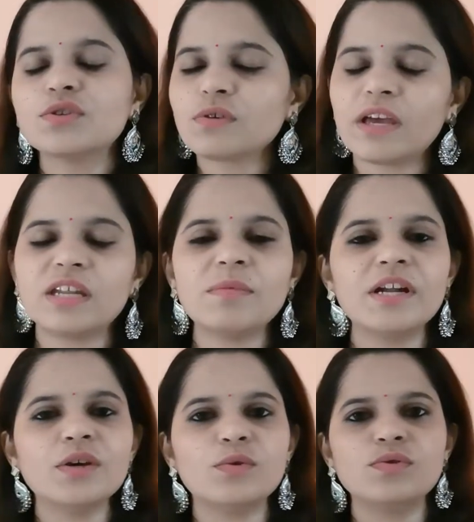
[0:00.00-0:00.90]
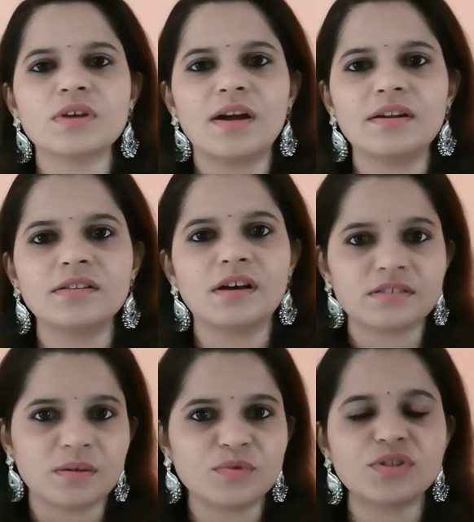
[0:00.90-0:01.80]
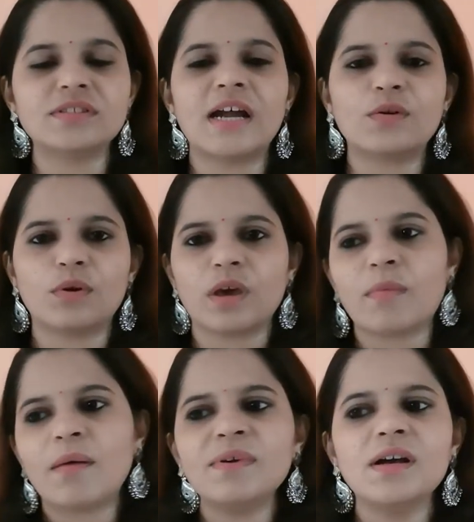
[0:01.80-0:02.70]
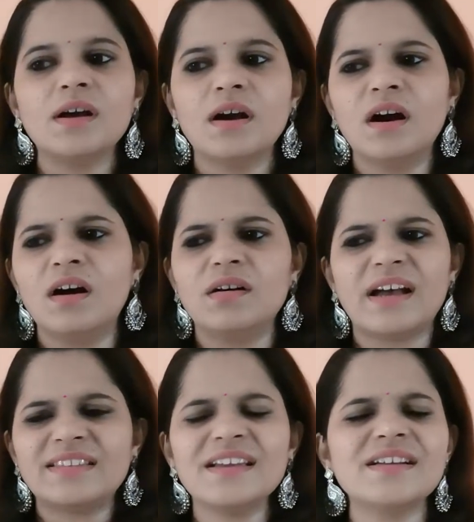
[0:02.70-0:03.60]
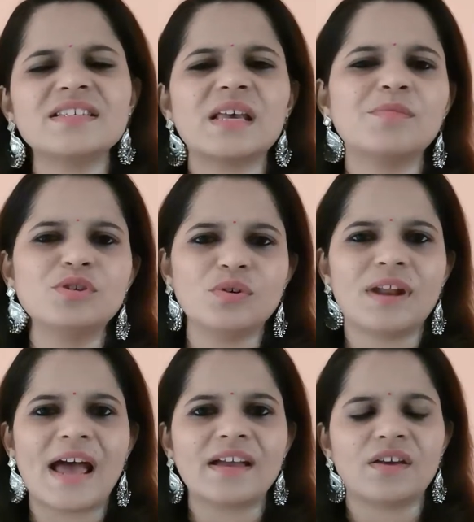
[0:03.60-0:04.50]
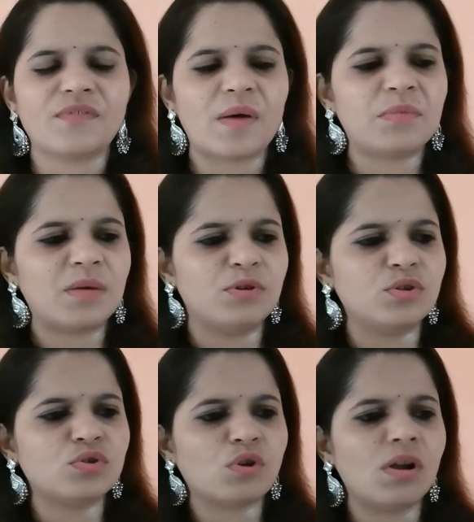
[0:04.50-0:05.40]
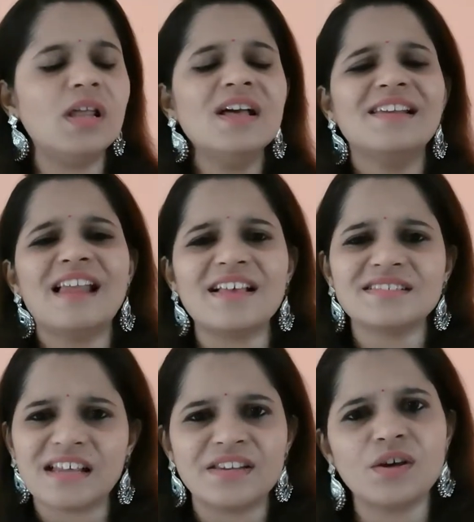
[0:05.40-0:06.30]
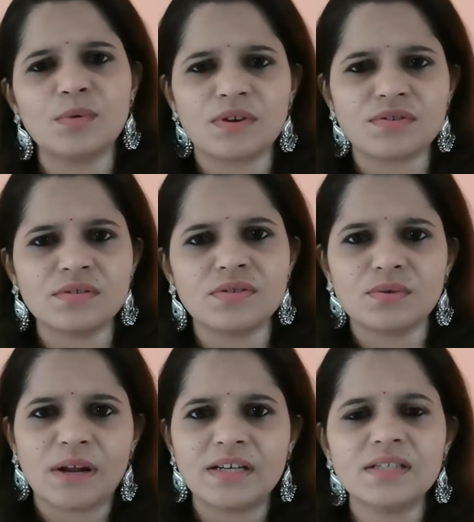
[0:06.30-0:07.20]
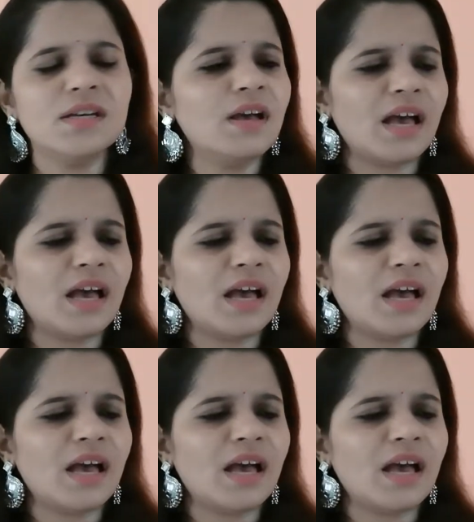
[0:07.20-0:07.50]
So anybody who's under the assumption that, okay ma'am, I think it is able to crack if I'm able to solve last 10-year questions, right?